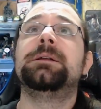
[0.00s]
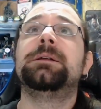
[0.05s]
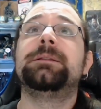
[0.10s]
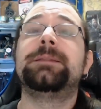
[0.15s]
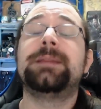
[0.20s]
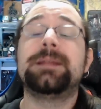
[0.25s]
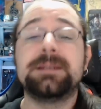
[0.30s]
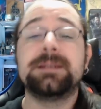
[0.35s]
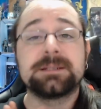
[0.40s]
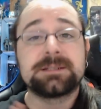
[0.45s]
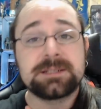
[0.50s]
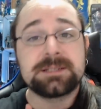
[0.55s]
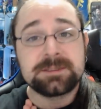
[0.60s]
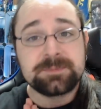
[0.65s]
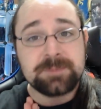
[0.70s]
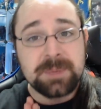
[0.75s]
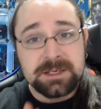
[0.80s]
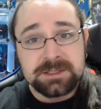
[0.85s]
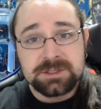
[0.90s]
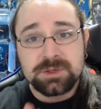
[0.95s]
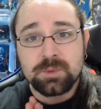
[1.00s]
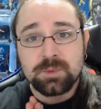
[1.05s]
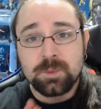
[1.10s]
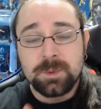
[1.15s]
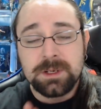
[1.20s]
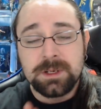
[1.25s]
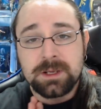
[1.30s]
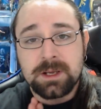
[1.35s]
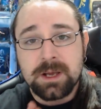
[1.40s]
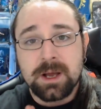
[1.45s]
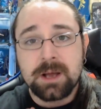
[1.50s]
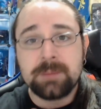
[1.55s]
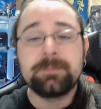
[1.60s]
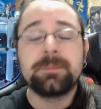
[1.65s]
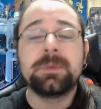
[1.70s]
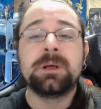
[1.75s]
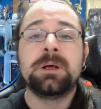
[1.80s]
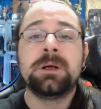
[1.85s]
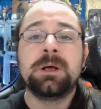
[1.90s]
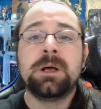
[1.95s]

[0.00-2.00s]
the next expansion will come